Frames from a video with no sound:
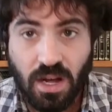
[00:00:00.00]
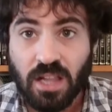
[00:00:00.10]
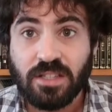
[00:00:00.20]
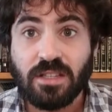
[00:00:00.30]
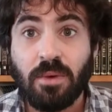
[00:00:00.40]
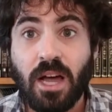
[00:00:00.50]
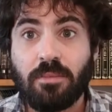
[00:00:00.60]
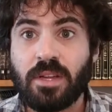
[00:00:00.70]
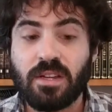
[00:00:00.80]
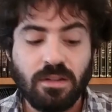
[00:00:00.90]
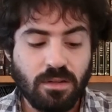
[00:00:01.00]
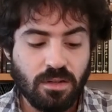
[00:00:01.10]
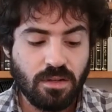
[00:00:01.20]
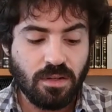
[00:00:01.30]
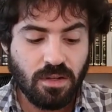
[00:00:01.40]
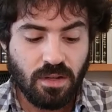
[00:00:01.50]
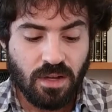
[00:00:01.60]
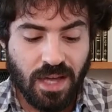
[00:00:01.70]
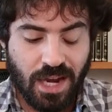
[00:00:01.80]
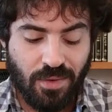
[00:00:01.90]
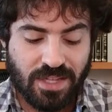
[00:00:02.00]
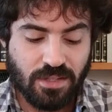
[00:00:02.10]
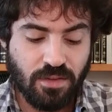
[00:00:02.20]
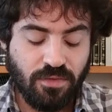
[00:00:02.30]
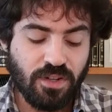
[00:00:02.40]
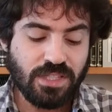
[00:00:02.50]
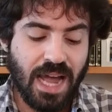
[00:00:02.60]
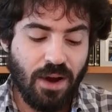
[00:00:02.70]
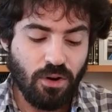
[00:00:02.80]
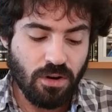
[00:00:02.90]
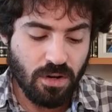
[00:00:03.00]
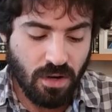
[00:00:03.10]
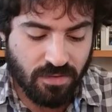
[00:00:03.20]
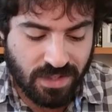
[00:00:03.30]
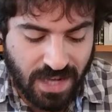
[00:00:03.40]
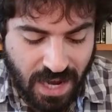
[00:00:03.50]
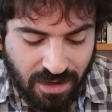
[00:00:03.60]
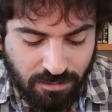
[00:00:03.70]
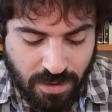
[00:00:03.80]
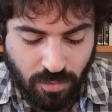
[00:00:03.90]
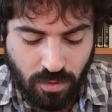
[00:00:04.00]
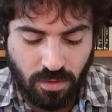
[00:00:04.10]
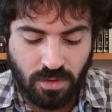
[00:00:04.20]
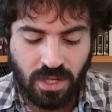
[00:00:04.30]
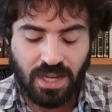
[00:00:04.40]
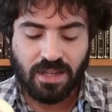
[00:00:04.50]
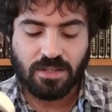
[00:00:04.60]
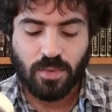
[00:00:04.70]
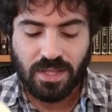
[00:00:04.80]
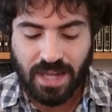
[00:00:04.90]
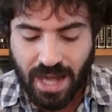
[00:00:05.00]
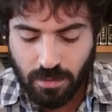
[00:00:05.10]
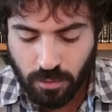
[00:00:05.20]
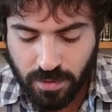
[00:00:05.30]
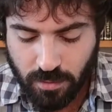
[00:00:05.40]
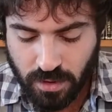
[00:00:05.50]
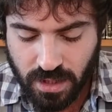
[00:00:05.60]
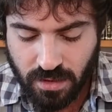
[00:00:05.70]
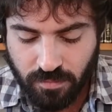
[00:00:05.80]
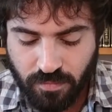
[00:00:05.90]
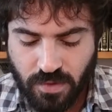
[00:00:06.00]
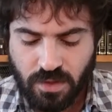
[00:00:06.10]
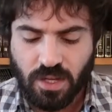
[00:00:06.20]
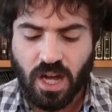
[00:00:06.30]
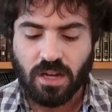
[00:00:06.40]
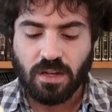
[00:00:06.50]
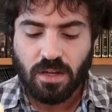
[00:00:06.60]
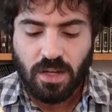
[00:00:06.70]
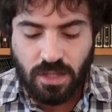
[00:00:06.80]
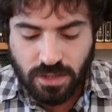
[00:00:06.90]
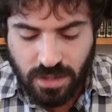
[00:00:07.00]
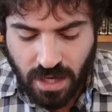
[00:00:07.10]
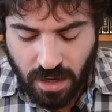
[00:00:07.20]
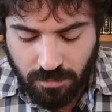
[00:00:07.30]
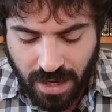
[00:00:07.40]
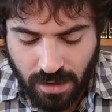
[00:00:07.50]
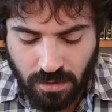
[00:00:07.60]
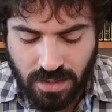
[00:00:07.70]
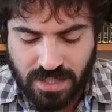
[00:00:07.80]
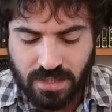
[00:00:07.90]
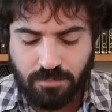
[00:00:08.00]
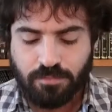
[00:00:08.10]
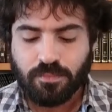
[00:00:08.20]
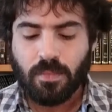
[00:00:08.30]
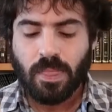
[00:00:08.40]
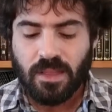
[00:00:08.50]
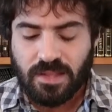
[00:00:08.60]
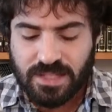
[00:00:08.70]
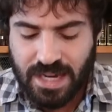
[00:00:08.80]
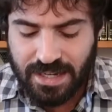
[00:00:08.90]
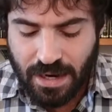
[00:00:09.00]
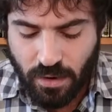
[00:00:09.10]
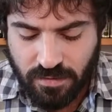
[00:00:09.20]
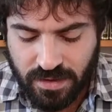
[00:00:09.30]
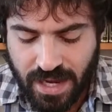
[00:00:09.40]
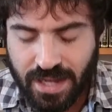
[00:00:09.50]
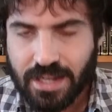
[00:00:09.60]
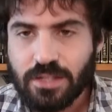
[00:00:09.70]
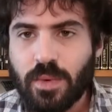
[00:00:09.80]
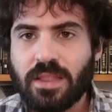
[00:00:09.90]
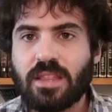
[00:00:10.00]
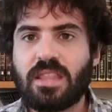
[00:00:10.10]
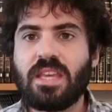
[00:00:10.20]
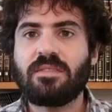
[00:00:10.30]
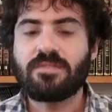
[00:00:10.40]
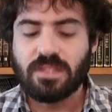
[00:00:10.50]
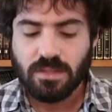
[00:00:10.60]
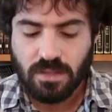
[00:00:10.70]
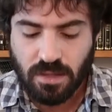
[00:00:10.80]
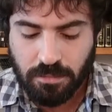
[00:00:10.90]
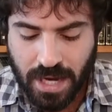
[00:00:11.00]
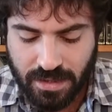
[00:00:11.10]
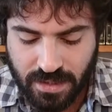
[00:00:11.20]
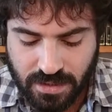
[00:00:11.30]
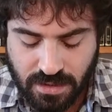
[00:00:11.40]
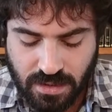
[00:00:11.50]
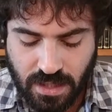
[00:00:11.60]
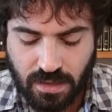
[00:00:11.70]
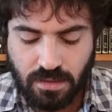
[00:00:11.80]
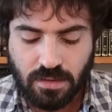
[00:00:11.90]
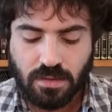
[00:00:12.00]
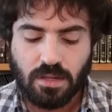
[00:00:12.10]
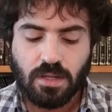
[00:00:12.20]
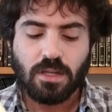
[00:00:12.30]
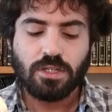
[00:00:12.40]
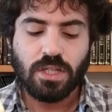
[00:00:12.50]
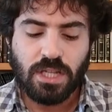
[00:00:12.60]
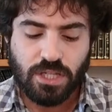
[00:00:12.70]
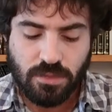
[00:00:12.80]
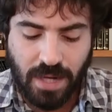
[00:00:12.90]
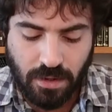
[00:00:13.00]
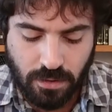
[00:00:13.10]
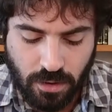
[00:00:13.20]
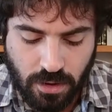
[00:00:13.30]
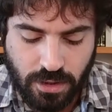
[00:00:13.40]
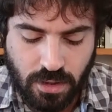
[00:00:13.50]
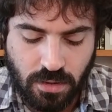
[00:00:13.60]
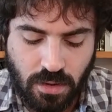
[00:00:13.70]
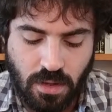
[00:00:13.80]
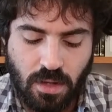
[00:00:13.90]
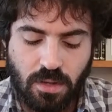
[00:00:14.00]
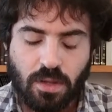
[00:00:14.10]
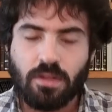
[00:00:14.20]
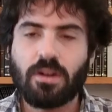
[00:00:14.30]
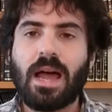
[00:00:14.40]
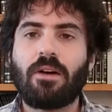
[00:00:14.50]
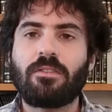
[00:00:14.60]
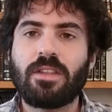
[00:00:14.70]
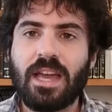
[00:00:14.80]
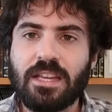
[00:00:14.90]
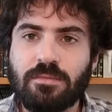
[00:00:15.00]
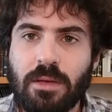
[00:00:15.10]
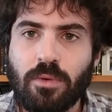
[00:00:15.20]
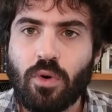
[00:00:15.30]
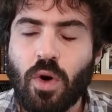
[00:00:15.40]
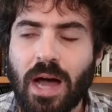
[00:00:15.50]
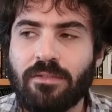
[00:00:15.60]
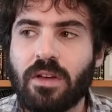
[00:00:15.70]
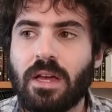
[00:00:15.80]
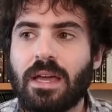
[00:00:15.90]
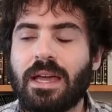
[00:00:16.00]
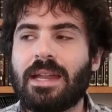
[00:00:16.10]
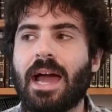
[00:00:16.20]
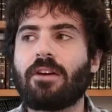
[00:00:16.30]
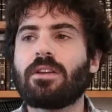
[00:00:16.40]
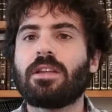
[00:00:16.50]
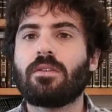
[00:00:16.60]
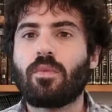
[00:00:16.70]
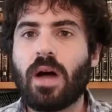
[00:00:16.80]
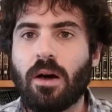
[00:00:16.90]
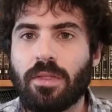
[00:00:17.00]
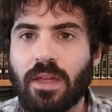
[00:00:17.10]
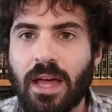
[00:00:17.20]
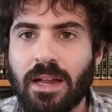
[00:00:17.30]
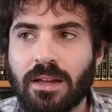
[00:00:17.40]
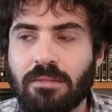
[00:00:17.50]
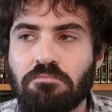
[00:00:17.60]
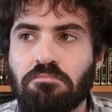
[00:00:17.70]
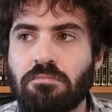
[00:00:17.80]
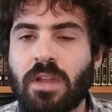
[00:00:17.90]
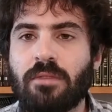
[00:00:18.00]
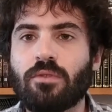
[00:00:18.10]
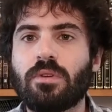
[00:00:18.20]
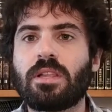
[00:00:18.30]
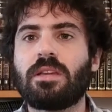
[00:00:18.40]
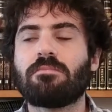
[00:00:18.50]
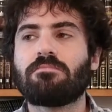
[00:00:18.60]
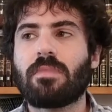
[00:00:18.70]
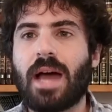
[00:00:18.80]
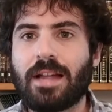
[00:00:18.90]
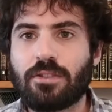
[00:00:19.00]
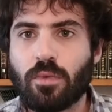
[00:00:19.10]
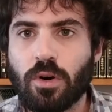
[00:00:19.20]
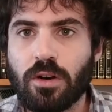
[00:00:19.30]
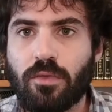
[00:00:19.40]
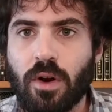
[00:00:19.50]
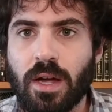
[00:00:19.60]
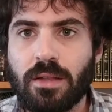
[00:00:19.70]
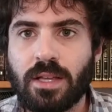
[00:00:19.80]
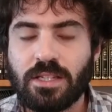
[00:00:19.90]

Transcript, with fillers: At least in my opinion. Anyways, the first hour of the day, people, the, is when the cannibal people eat. Yuck. Shnia Michael Listim. The second hour of the day is when the thieves, the bandits eat. Shlish is Michael Yorshin. The third hour of the day is people who have inherited wealth and never really had to work for it.